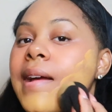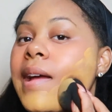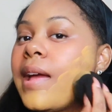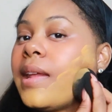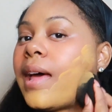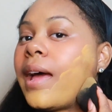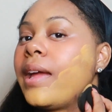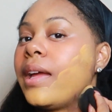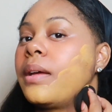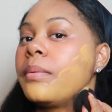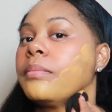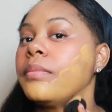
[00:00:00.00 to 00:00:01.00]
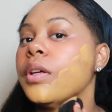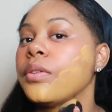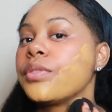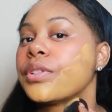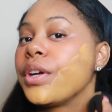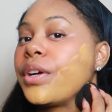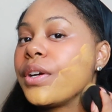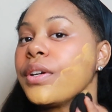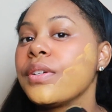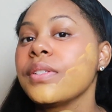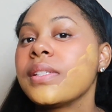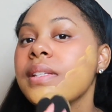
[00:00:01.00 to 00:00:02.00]
And I am those
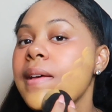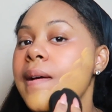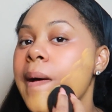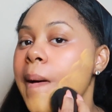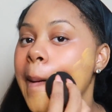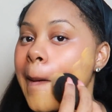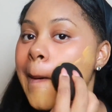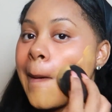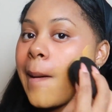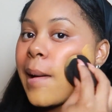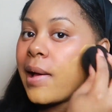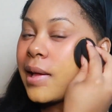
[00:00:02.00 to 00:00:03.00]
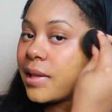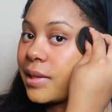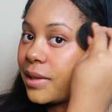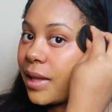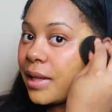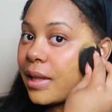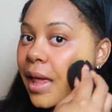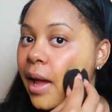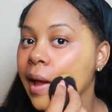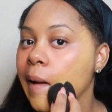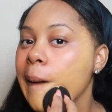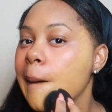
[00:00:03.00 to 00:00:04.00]
girls that
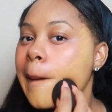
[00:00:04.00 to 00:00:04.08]
like